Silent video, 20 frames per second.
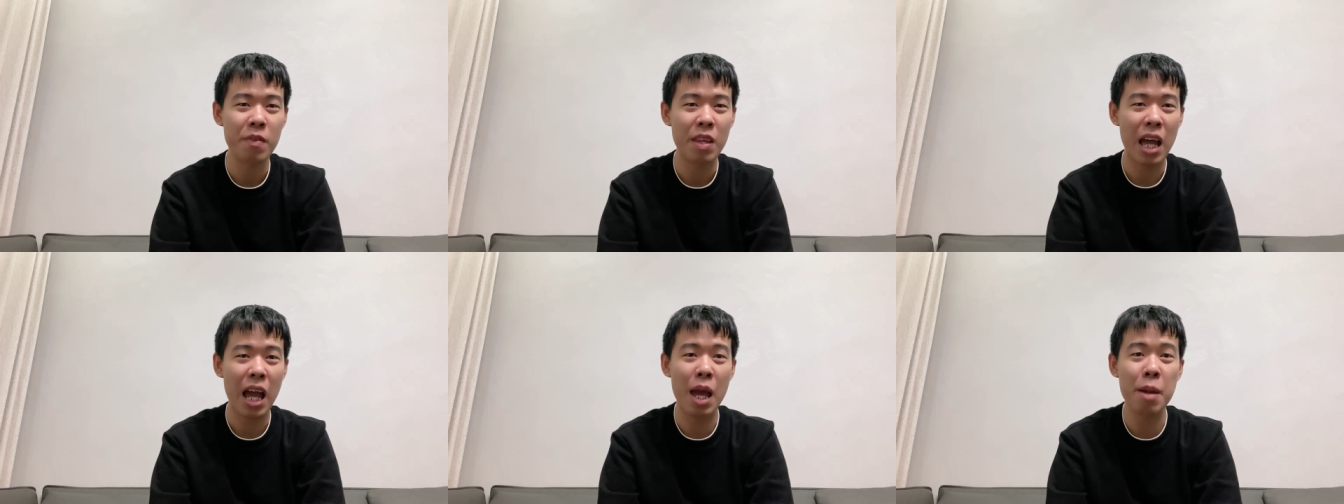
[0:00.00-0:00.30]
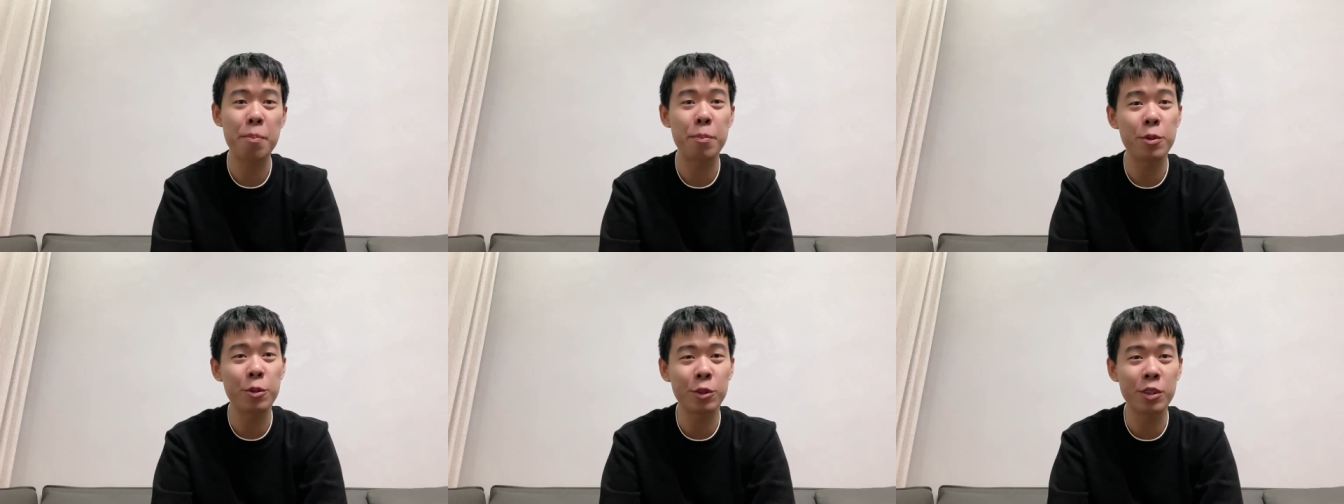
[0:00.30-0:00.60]
I
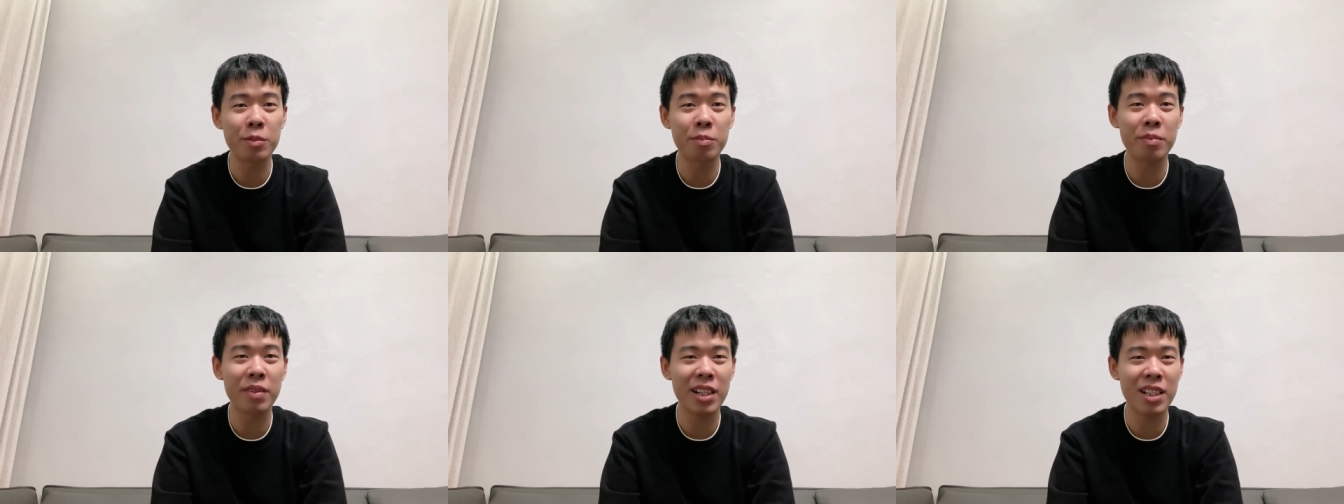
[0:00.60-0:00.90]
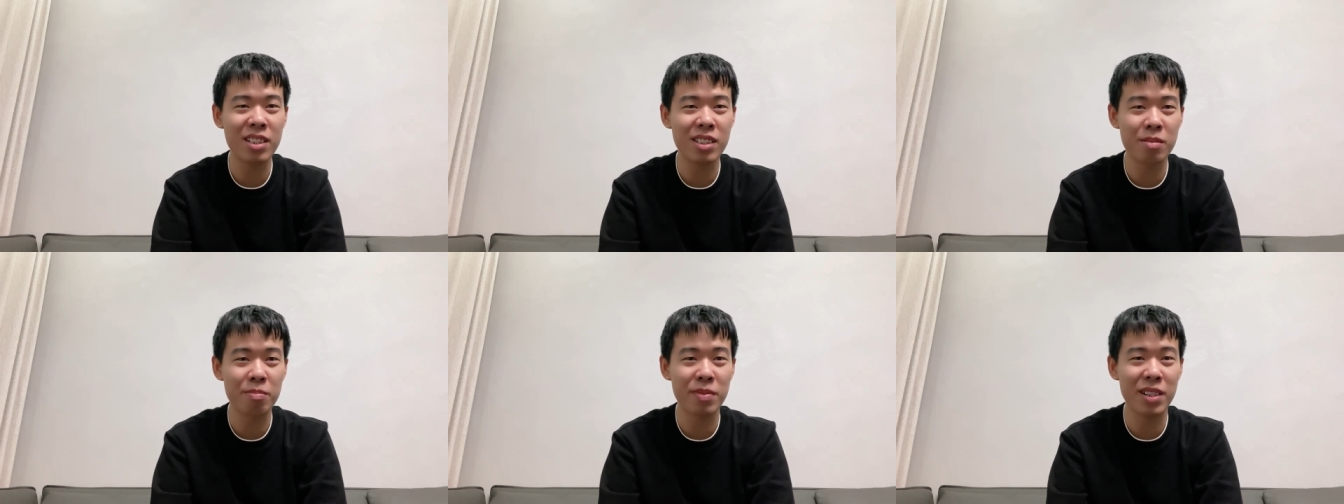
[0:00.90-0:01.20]
build my
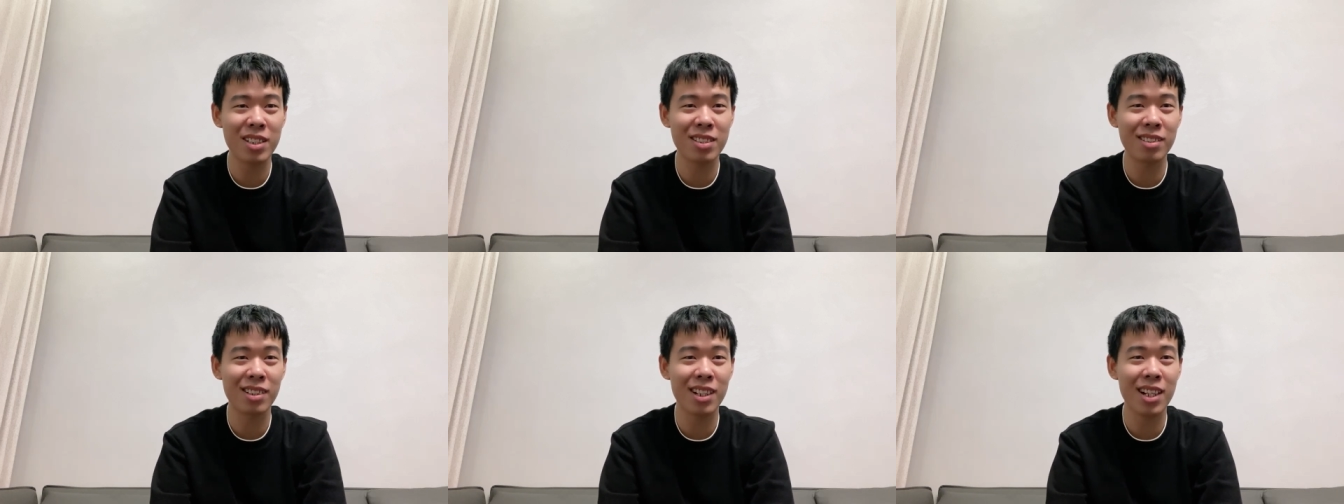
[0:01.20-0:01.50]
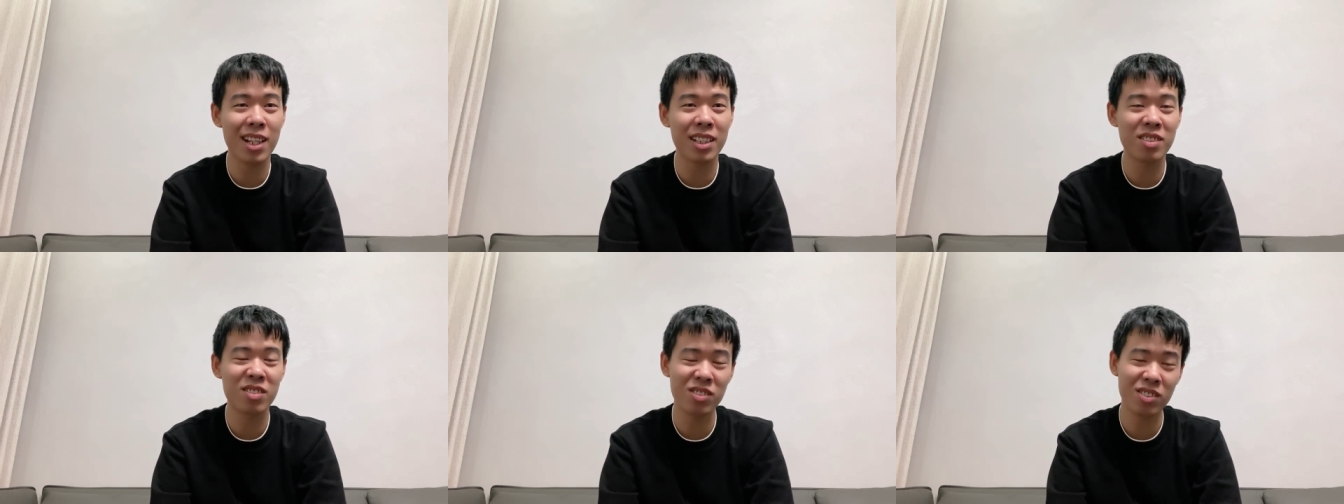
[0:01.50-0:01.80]
smart
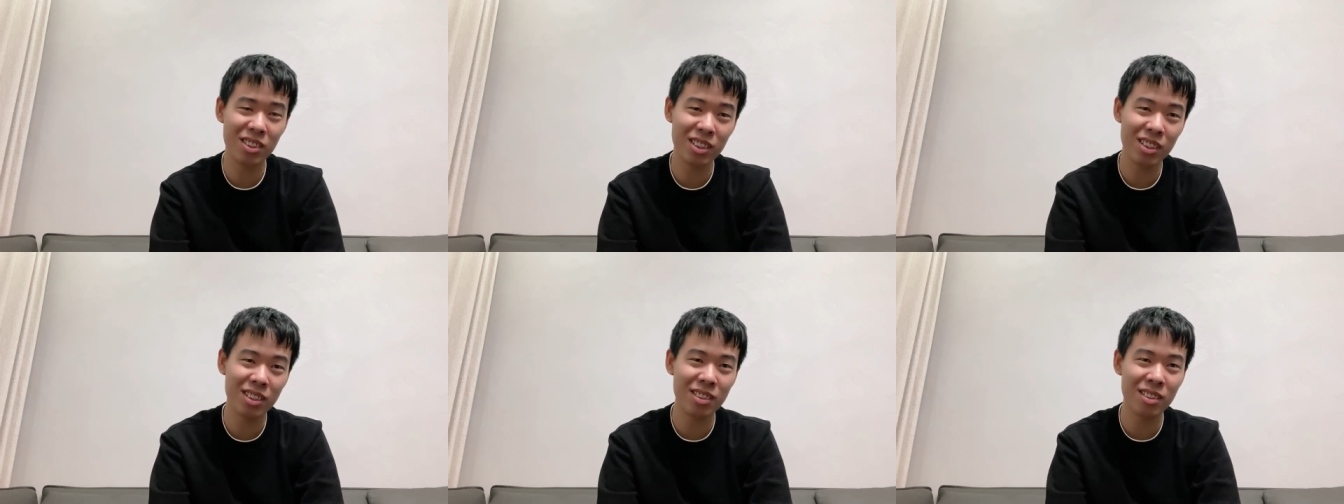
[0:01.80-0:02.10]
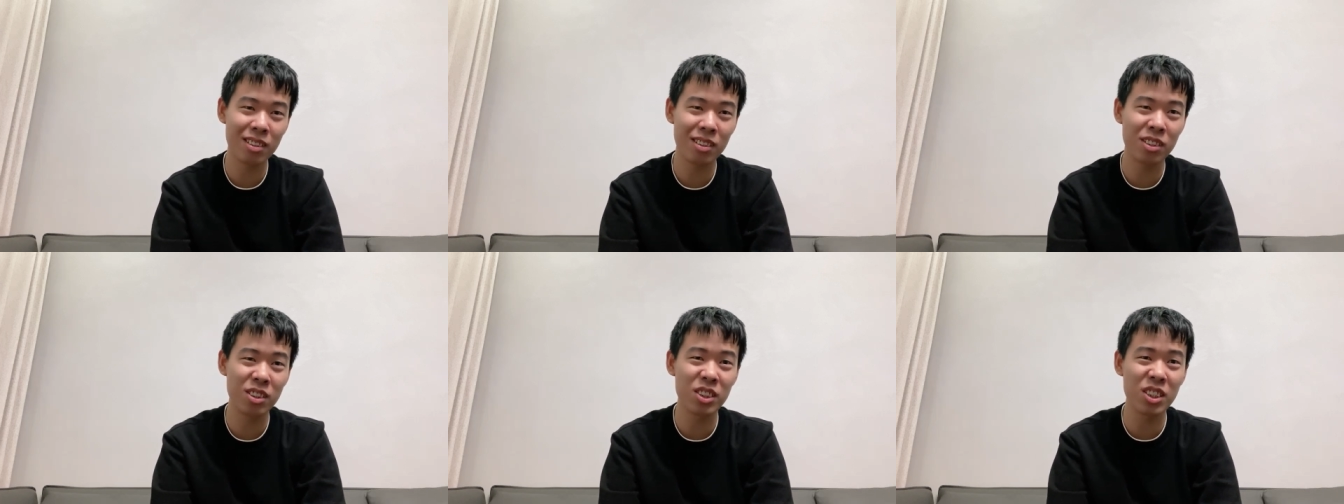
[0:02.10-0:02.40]
light
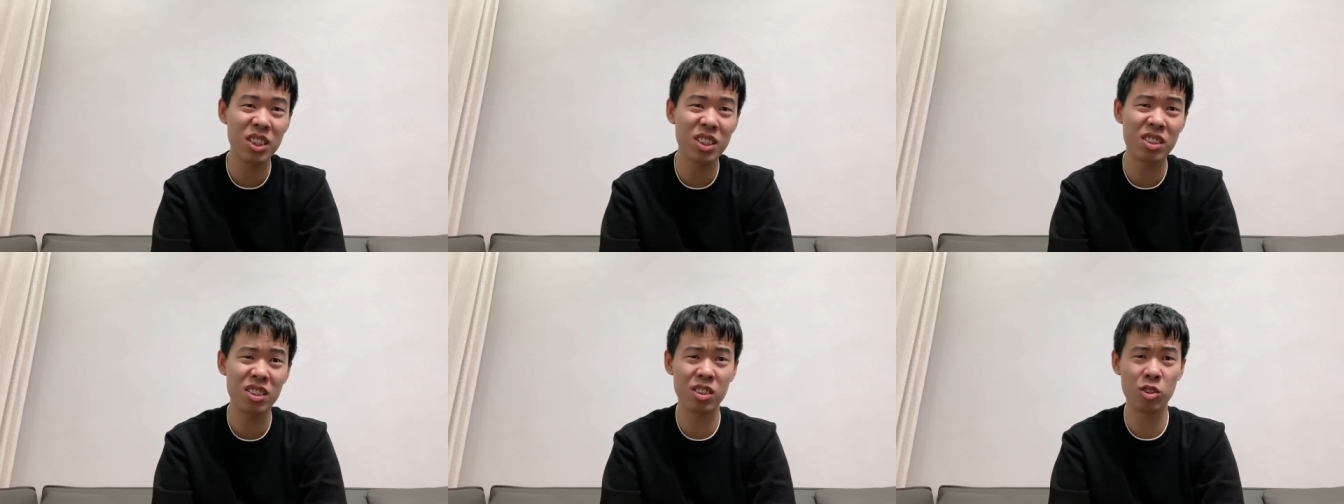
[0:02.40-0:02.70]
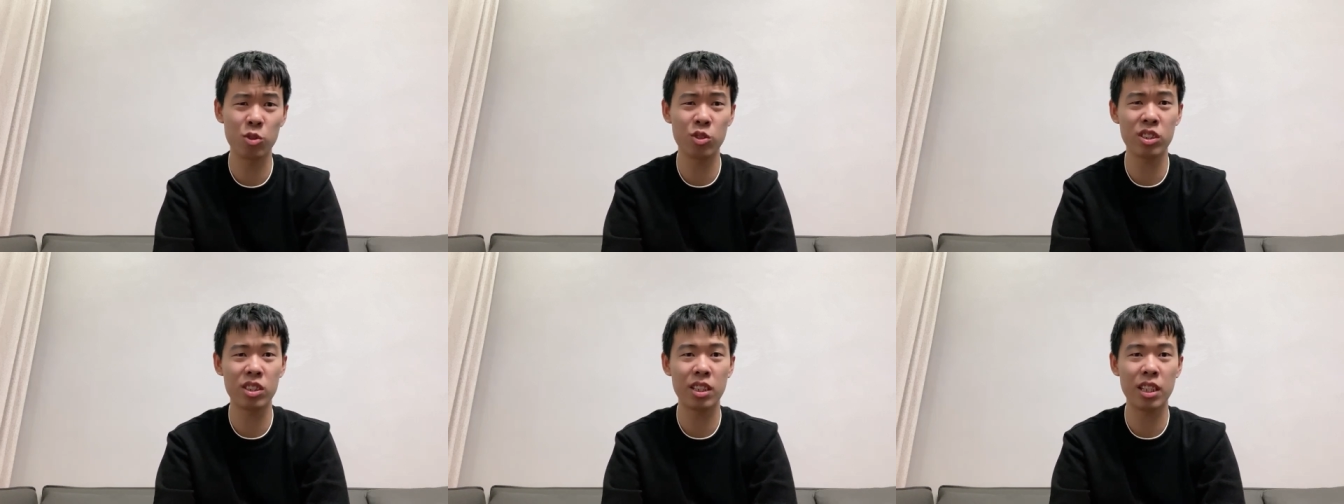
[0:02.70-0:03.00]
system in
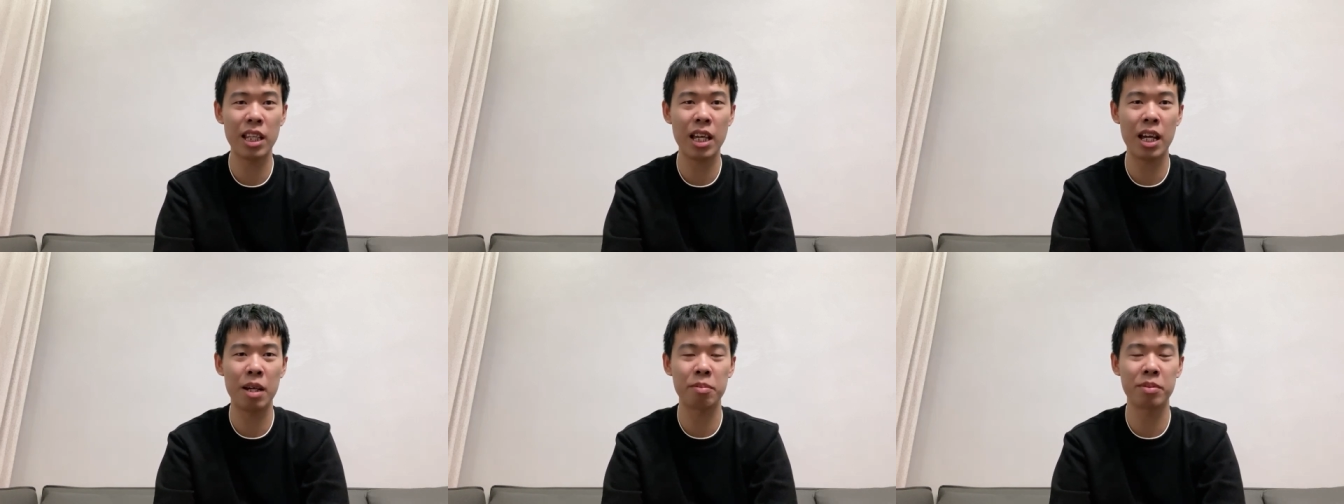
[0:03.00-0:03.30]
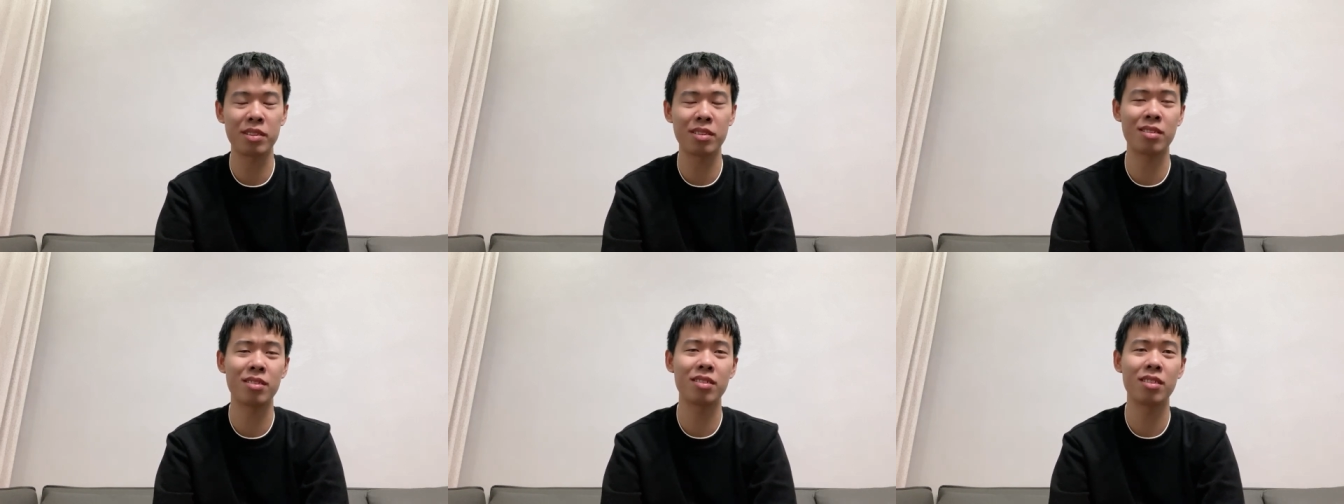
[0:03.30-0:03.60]
three
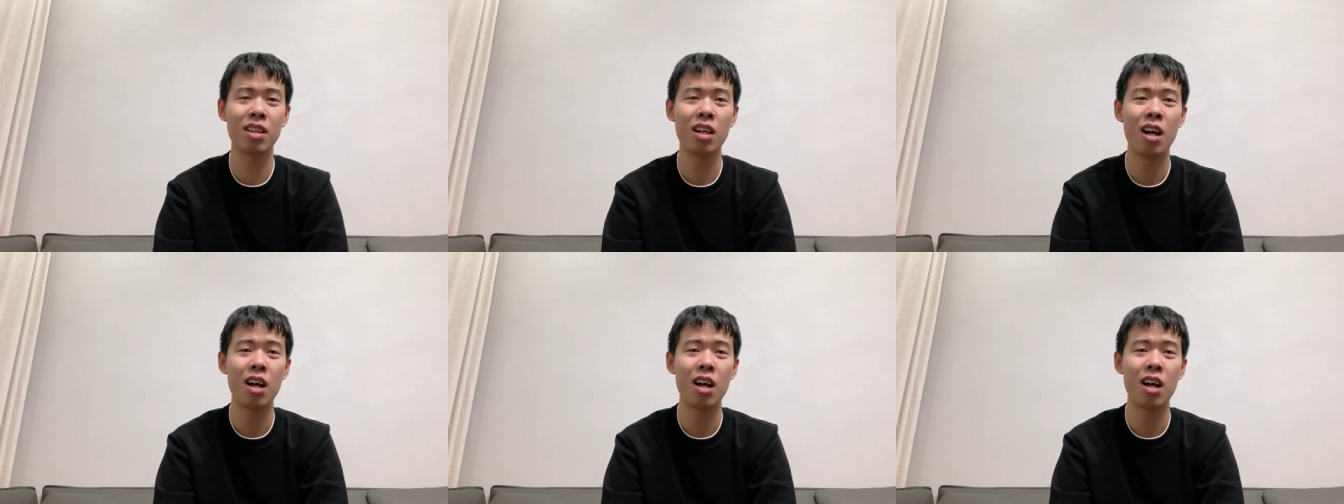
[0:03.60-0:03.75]
steps.